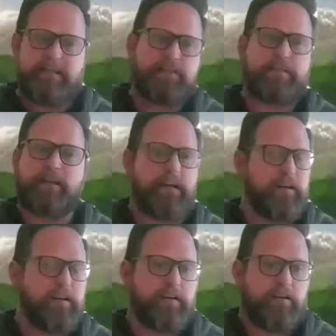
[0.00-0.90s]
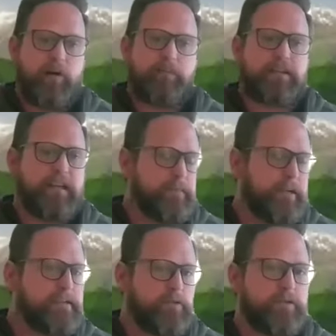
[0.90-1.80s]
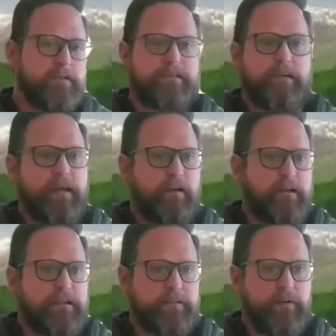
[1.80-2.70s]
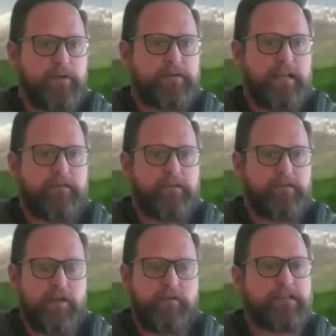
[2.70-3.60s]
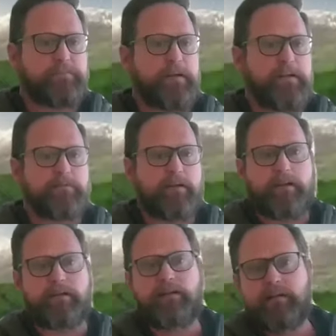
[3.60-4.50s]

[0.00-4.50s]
to be a common thing in the Middle East and also some areas of the post-Soviet space, where like